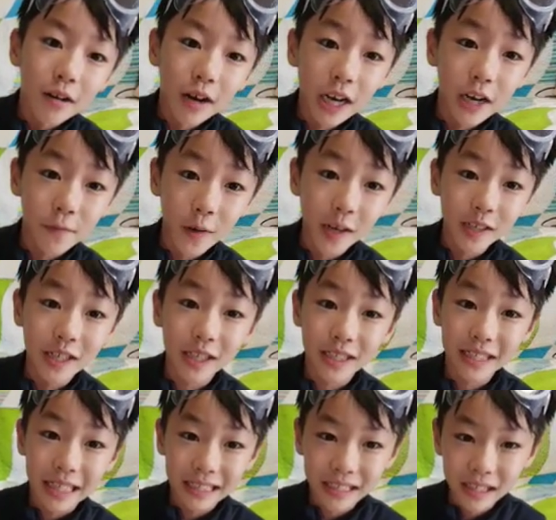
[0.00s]
Earth on this.
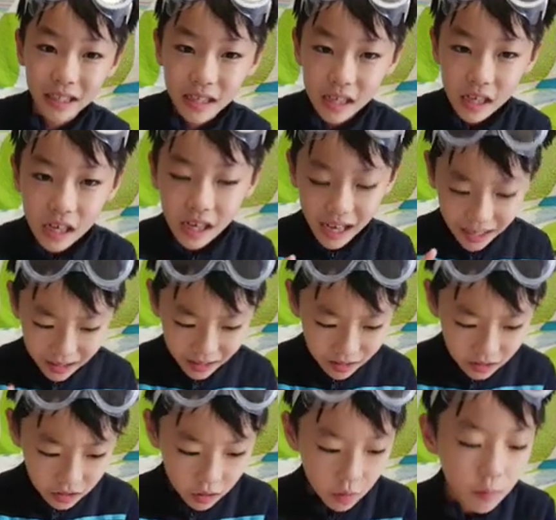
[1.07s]
And
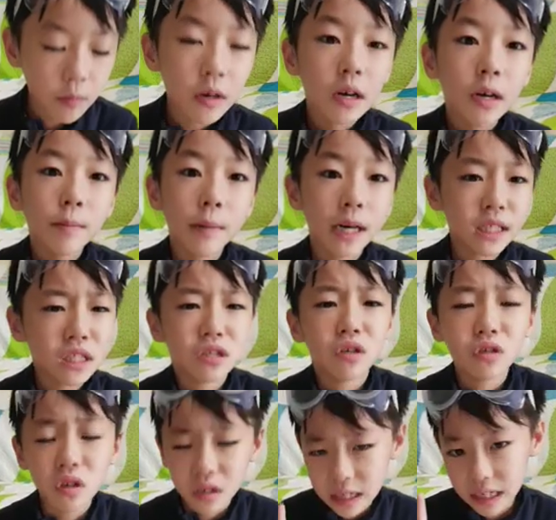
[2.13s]
also, Mars is
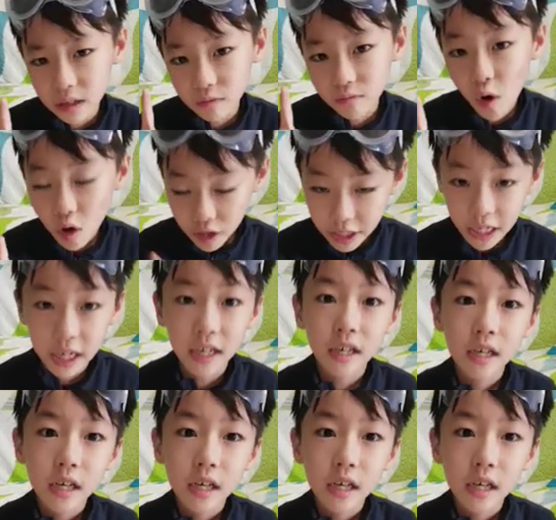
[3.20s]
also a little rockier.